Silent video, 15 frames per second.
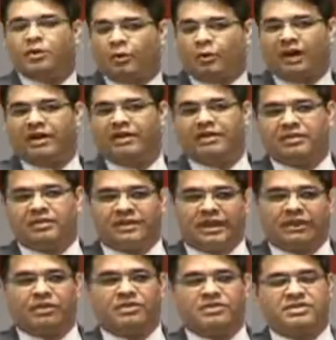one
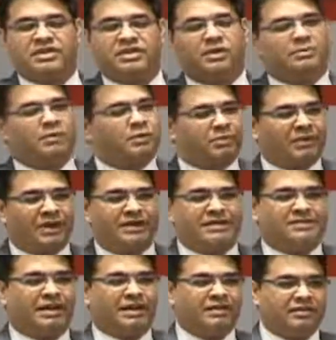technology or proprietary
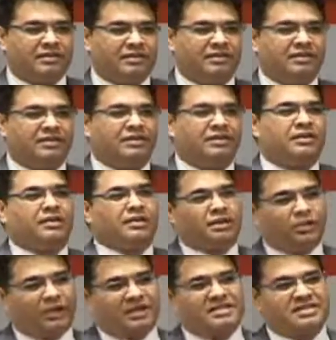standard.
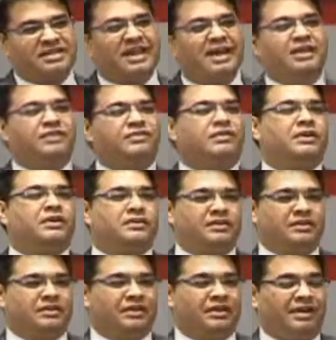You can scale it further,
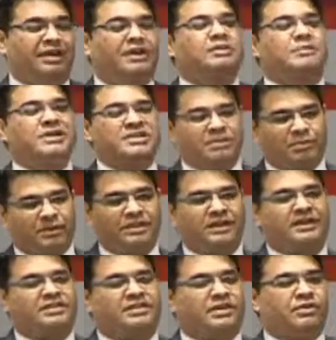and it's based upon the
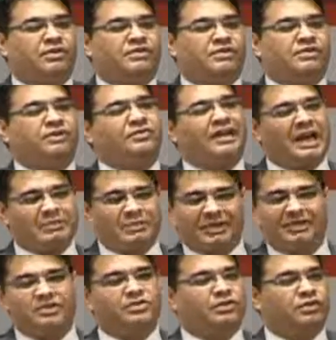latest technologies of
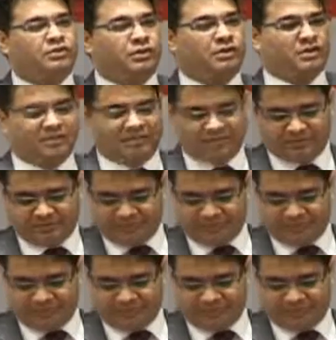IPs and so forth.